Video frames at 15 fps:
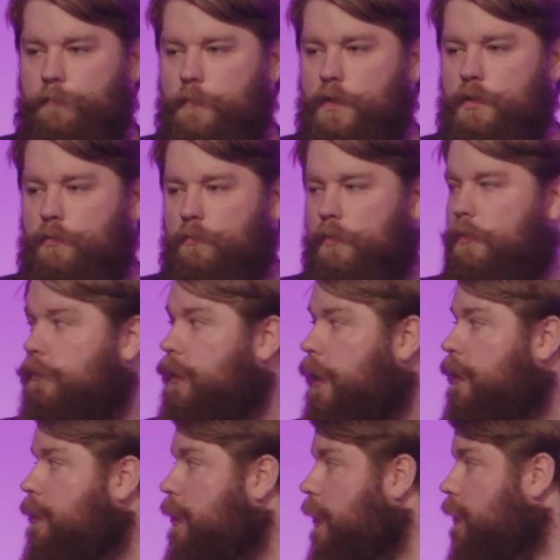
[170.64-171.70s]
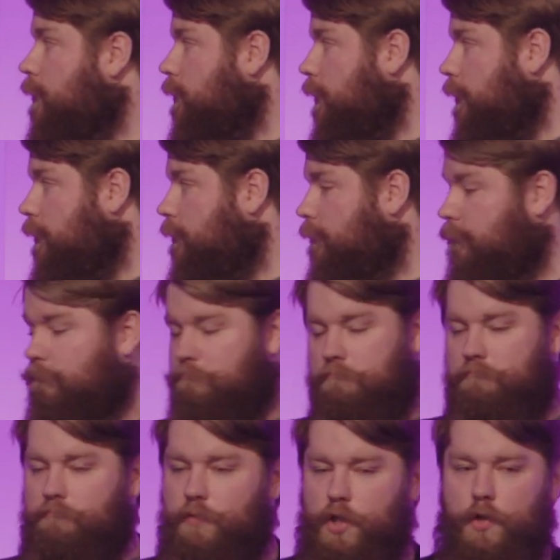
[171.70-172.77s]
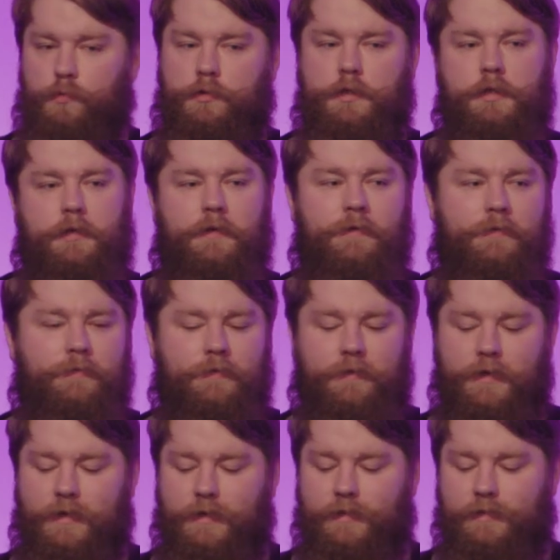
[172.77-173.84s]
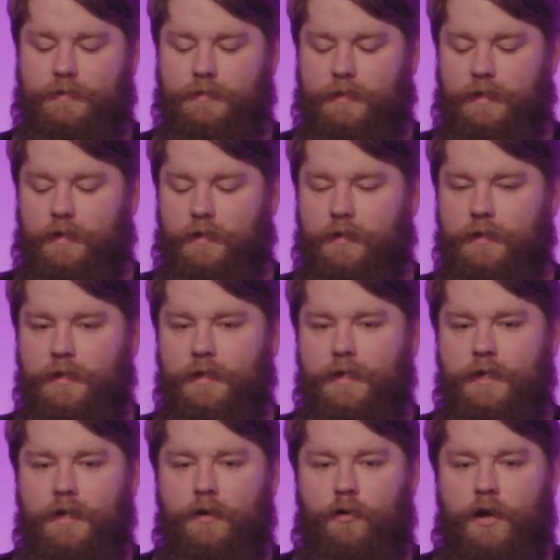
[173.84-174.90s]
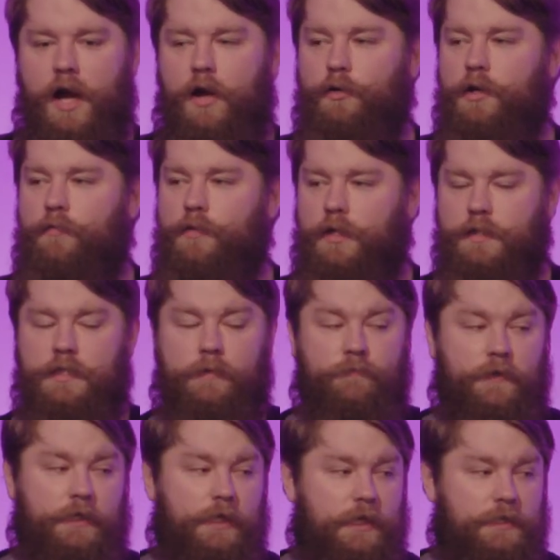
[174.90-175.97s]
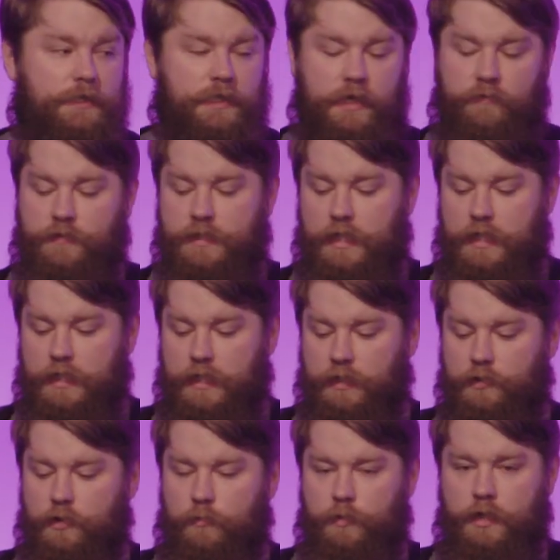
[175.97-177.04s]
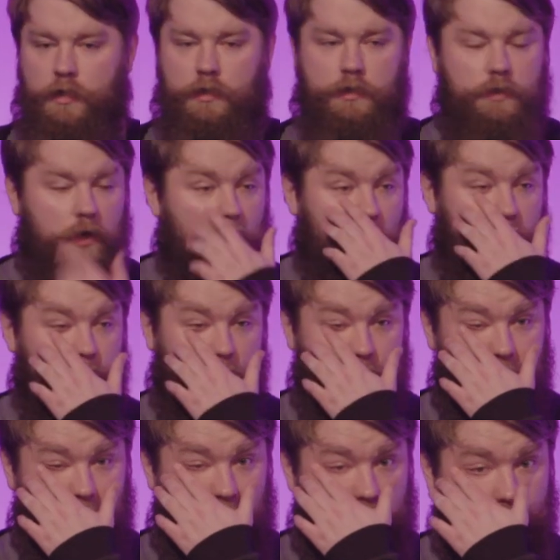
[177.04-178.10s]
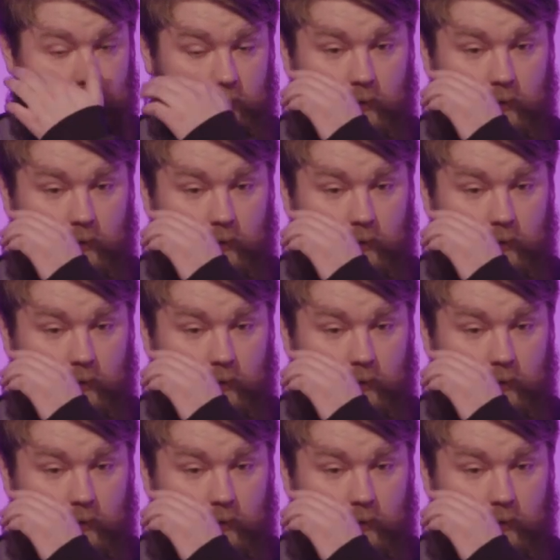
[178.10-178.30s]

you will get the answer, don't. And, or how do I run something that saves data in Kubernetes? Oh, don't do that.